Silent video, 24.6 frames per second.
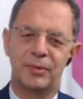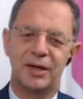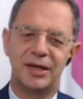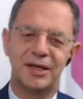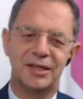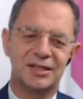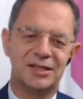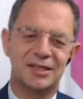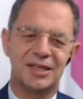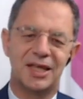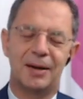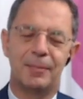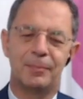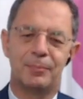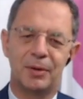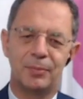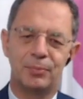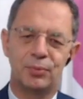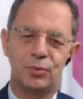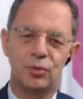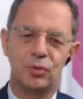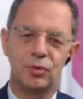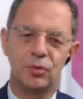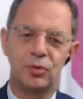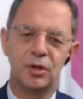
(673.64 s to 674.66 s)
because nobody's
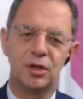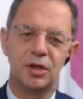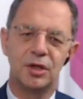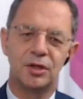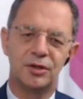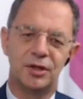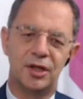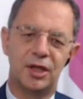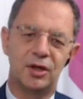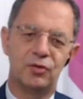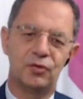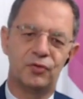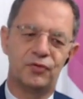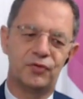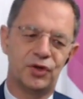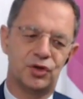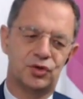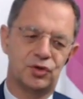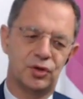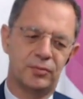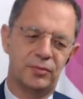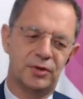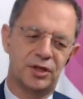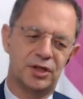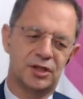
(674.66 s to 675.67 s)
printing anything
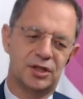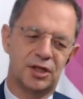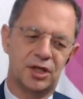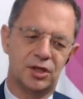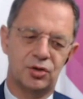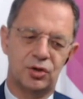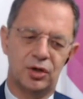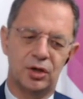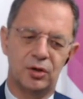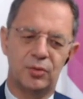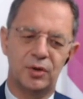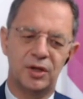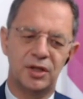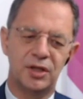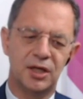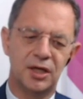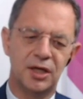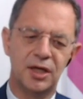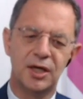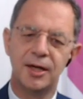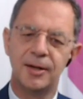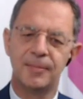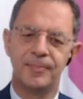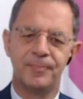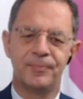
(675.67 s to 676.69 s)
anymore.
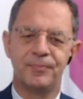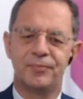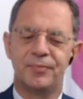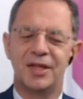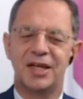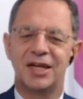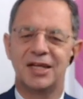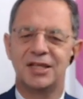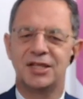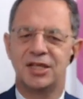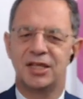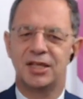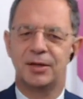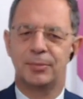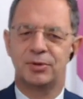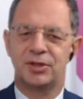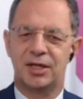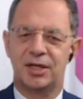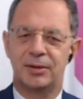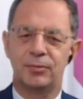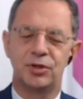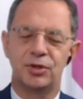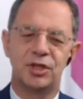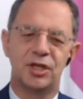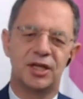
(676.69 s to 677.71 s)
So in a
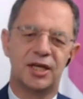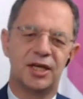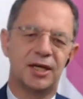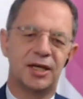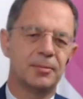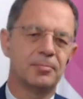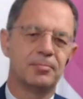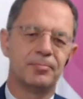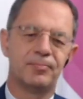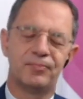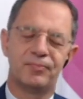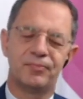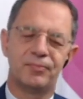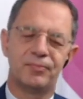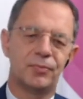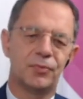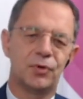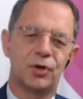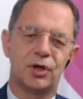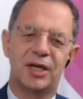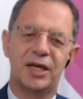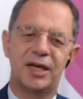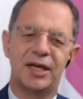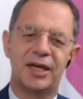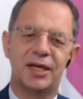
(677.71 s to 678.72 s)
company, maybe a
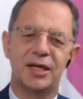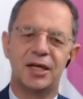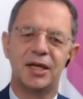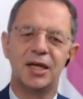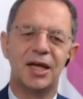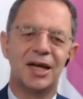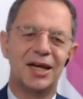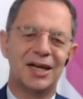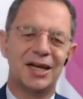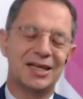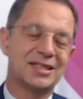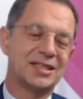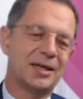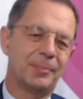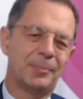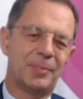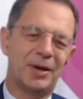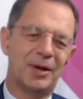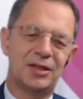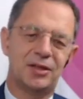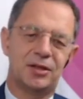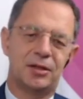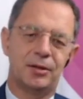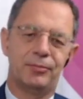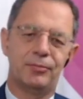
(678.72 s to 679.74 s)
printer
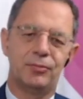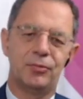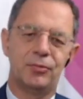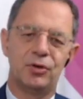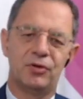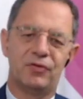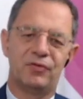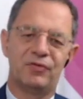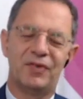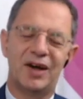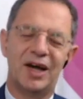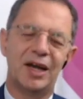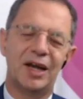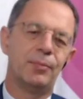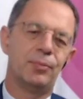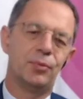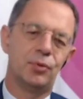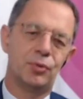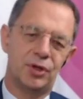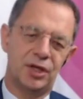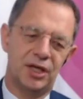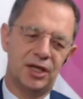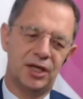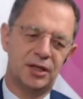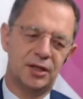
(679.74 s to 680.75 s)
is not
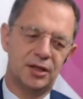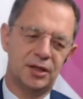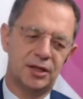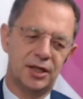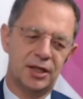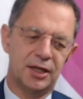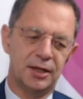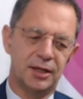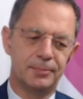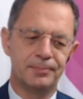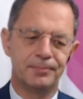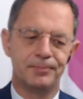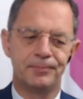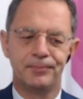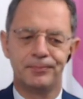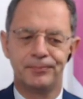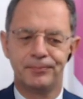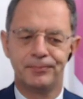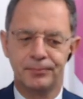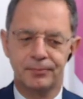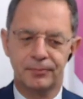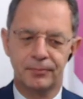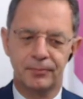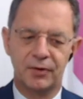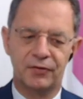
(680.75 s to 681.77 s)
a
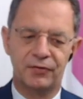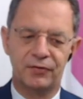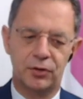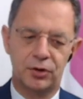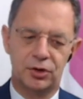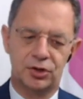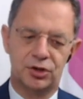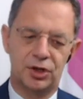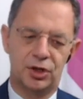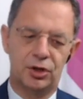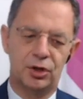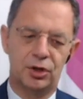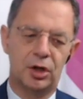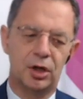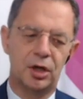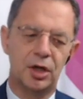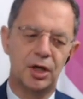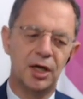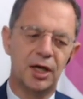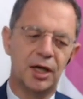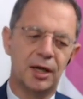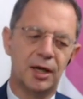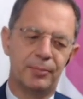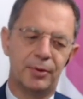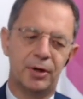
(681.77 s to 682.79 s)
valuable
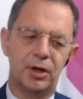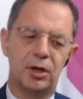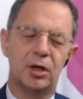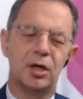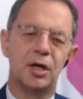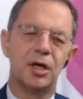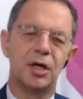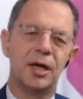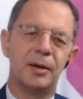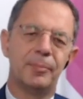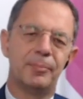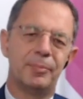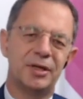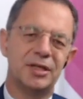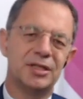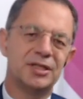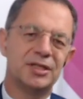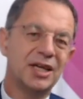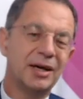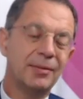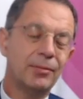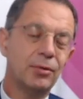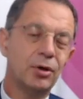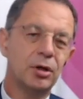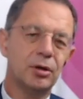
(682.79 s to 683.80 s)
asset. But
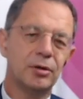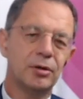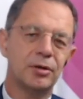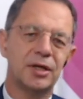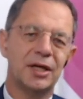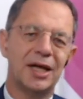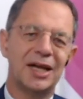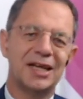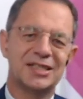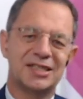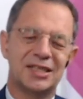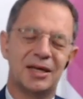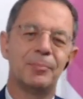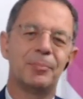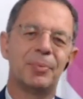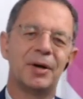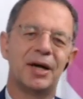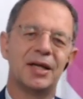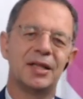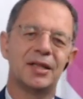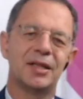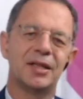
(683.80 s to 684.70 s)
just think about